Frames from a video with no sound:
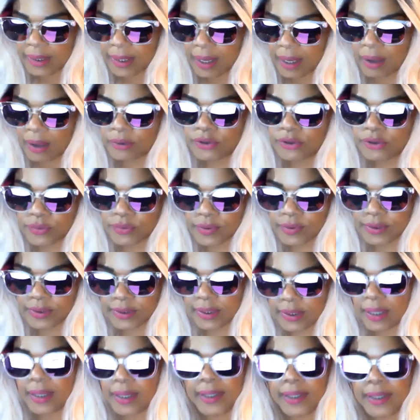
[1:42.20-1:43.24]
I'll do the
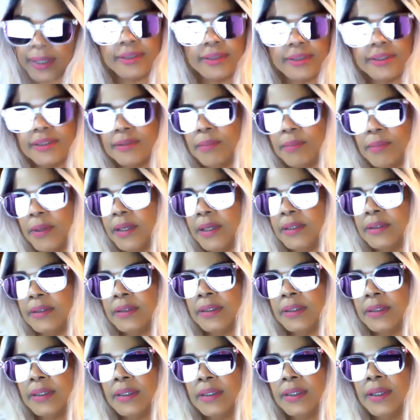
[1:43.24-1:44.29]
signs, but
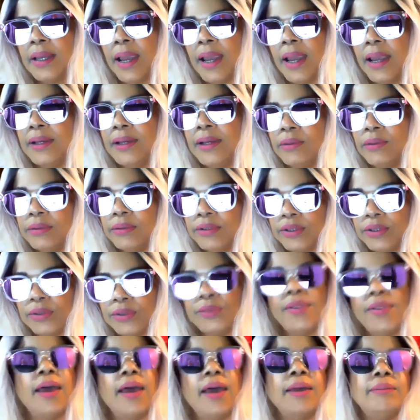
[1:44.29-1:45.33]
I don't do
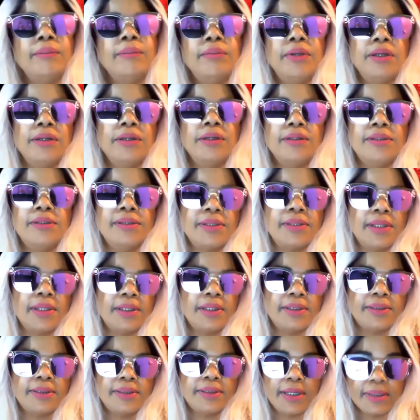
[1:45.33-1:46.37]
that because it
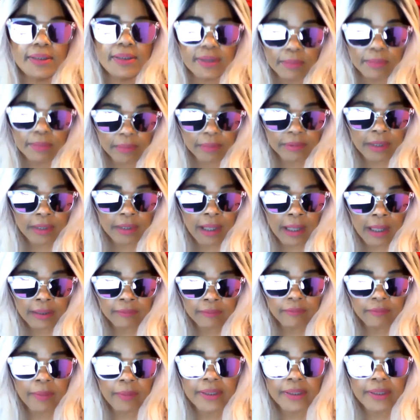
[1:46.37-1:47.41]
takes up a lot of
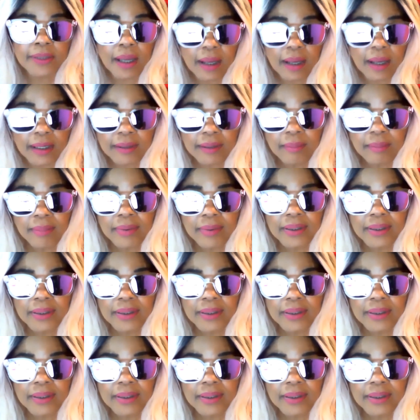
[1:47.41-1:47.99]
my time.